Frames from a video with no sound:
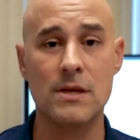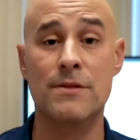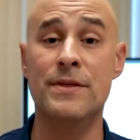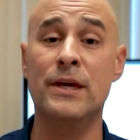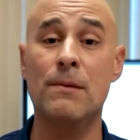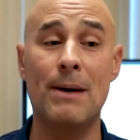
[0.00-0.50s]

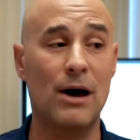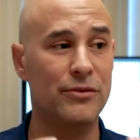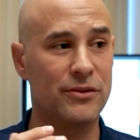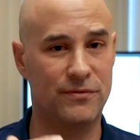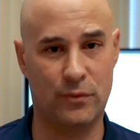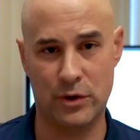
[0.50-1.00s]
Think
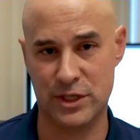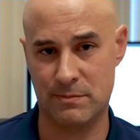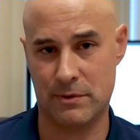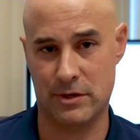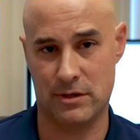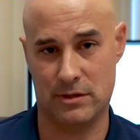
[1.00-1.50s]
about the
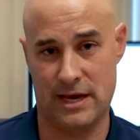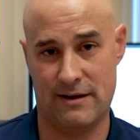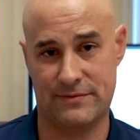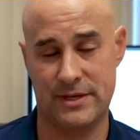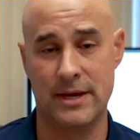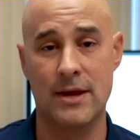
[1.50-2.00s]
voicemail you
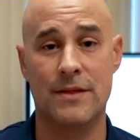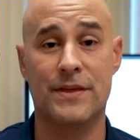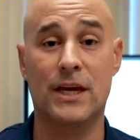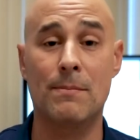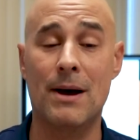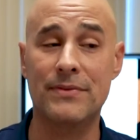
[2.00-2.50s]
left.
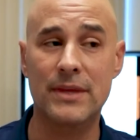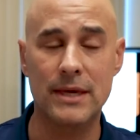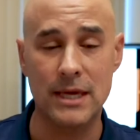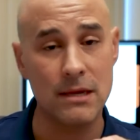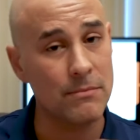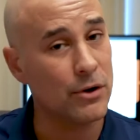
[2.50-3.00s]
Think about
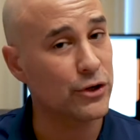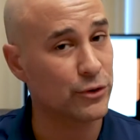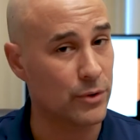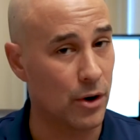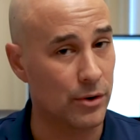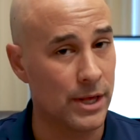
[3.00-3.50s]
the email you
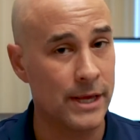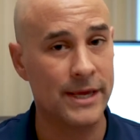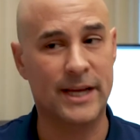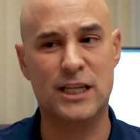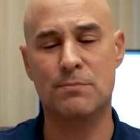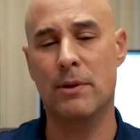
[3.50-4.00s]
wrote
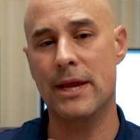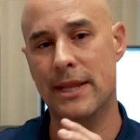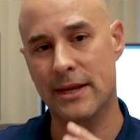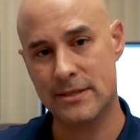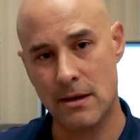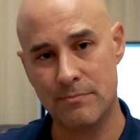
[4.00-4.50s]

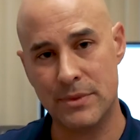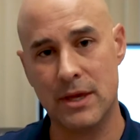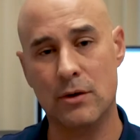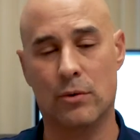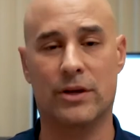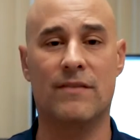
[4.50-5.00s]
explaining
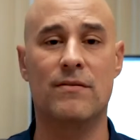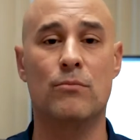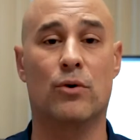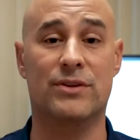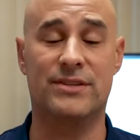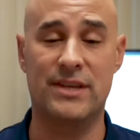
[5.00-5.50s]
something or giving
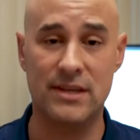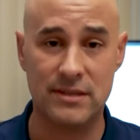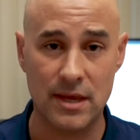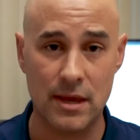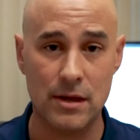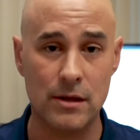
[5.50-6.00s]
more
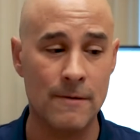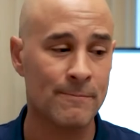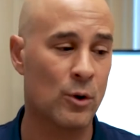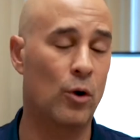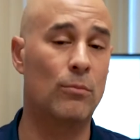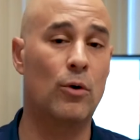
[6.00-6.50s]
detail
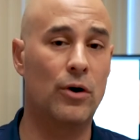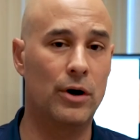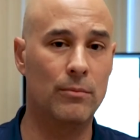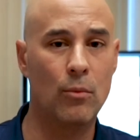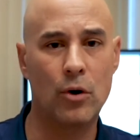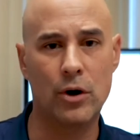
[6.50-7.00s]
or
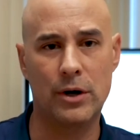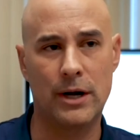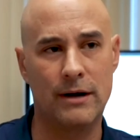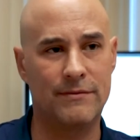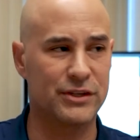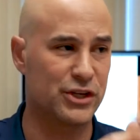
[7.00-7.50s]
more
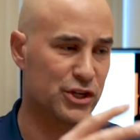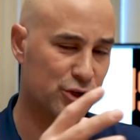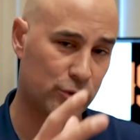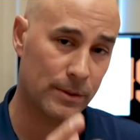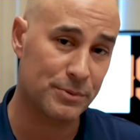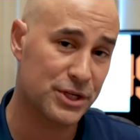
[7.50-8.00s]
of a
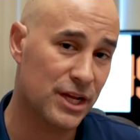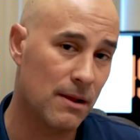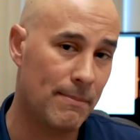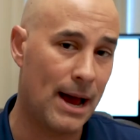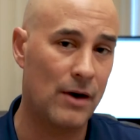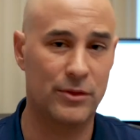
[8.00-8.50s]
description
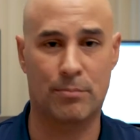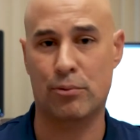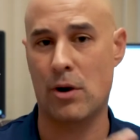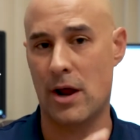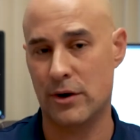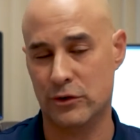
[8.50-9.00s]
about the
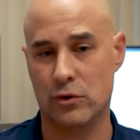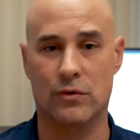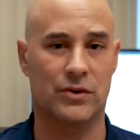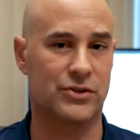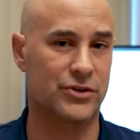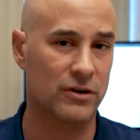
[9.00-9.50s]
product or
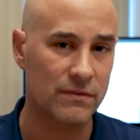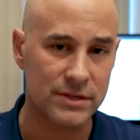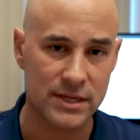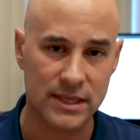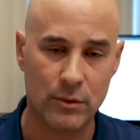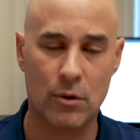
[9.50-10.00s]
the service
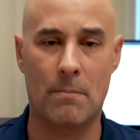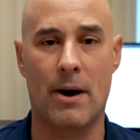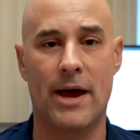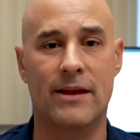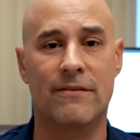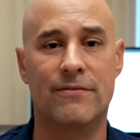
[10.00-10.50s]
that they were
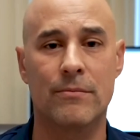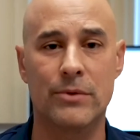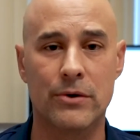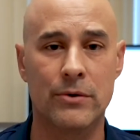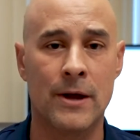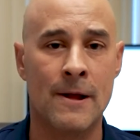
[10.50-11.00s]
buying from
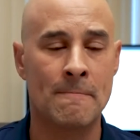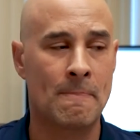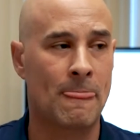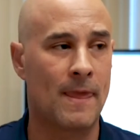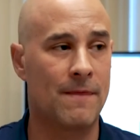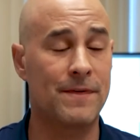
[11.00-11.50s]
you.
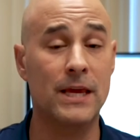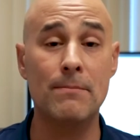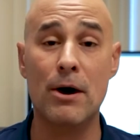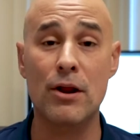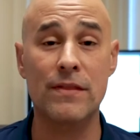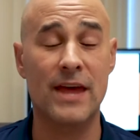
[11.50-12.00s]
Think
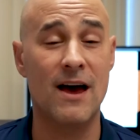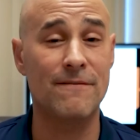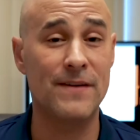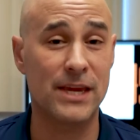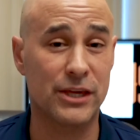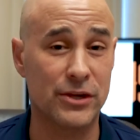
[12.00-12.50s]
about all the
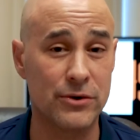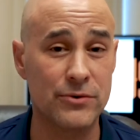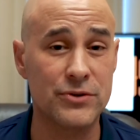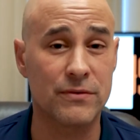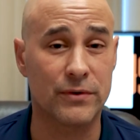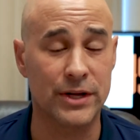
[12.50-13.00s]

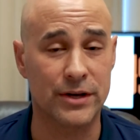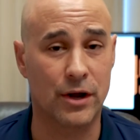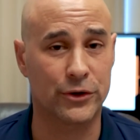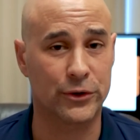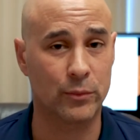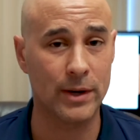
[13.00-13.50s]
FAQs you've written
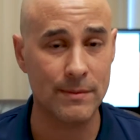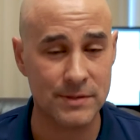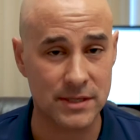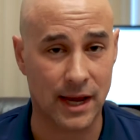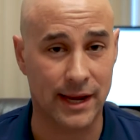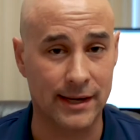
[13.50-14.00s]
on your
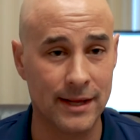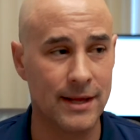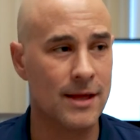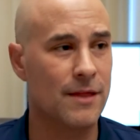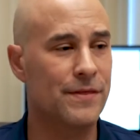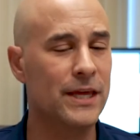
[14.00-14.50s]
website.
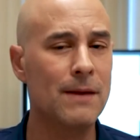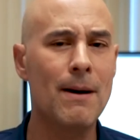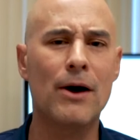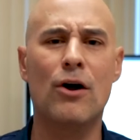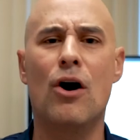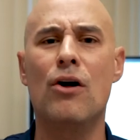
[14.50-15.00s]
Think
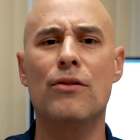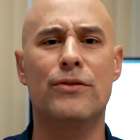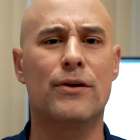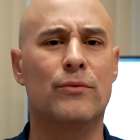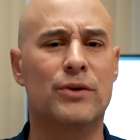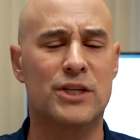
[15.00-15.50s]
about all
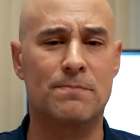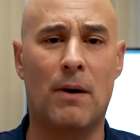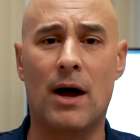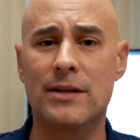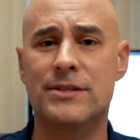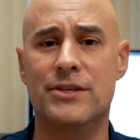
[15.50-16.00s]
the
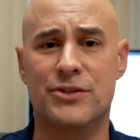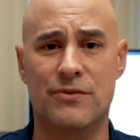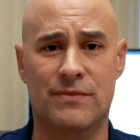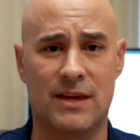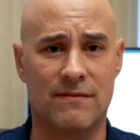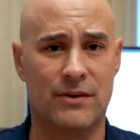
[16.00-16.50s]
responses
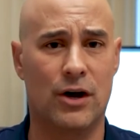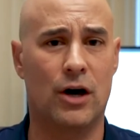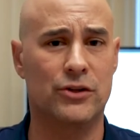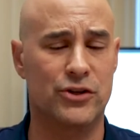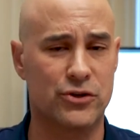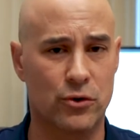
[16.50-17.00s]
you've given
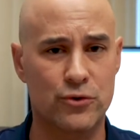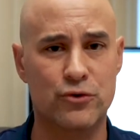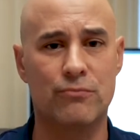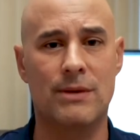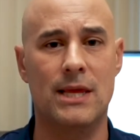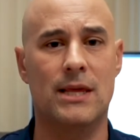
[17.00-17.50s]
on
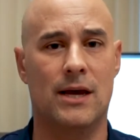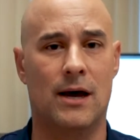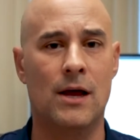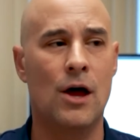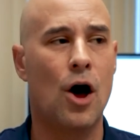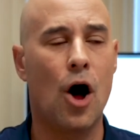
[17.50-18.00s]
social
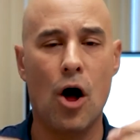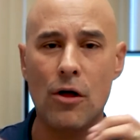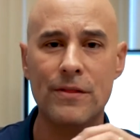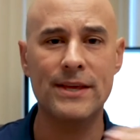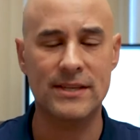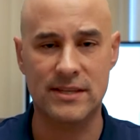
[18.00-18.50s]
media.
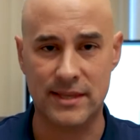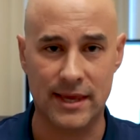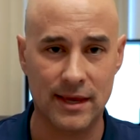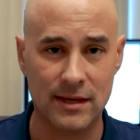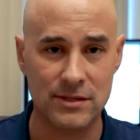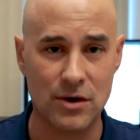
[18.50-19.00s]
All these
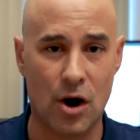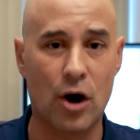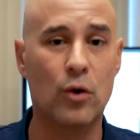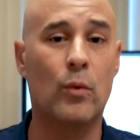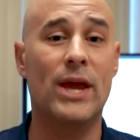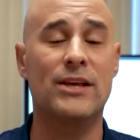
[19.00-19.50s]
things
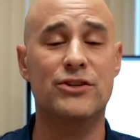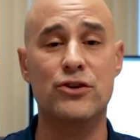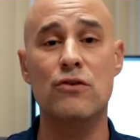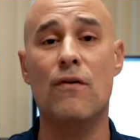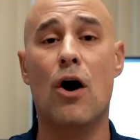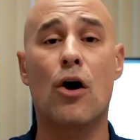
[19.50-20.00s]
are ways you've